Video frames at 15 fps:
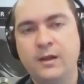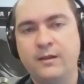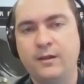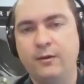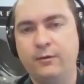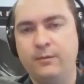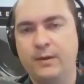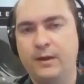
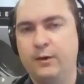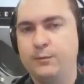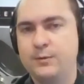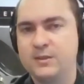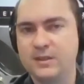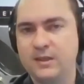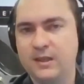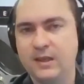that
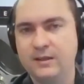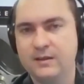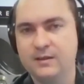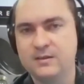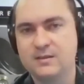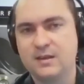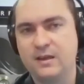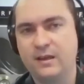helps to get
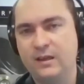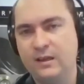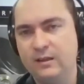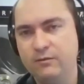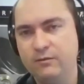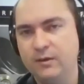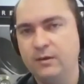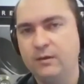this like
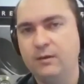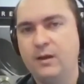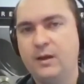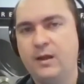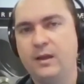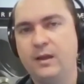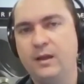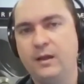even
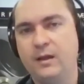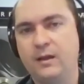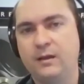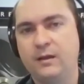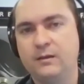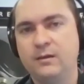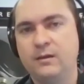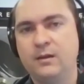
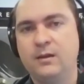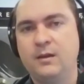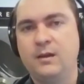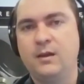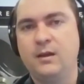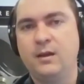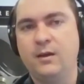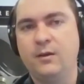
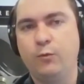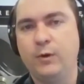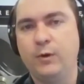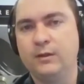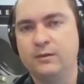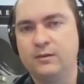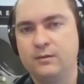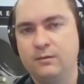
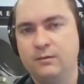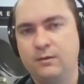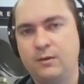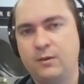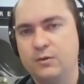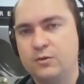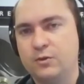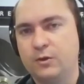well
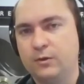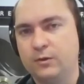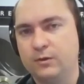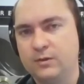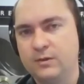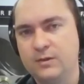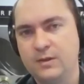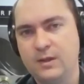
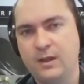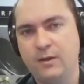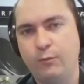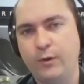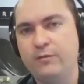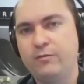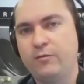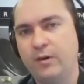controlled
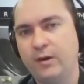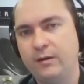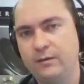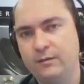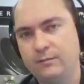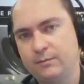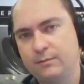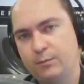wavefront
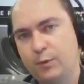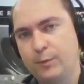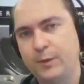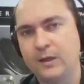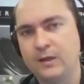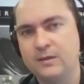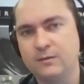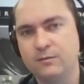
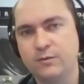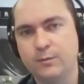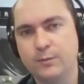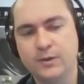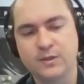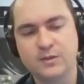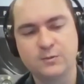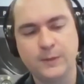propagating from
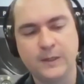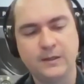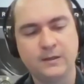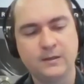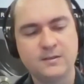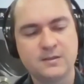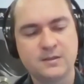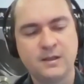the
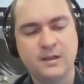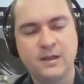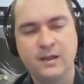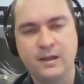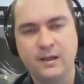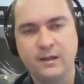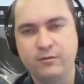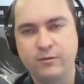speakers.
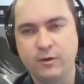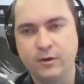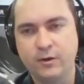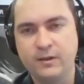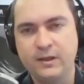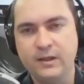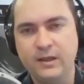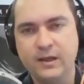And they've got
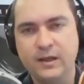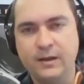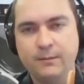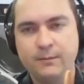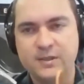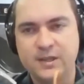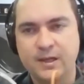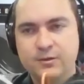the
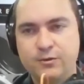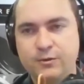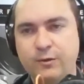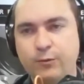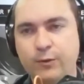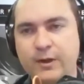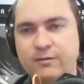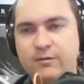tangerine
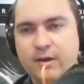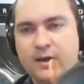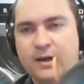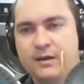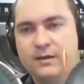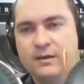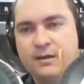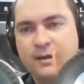
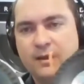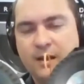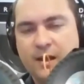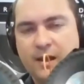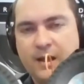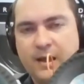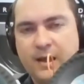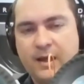waveguide
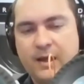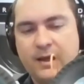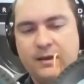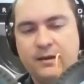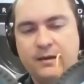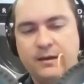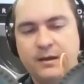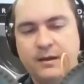
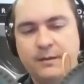and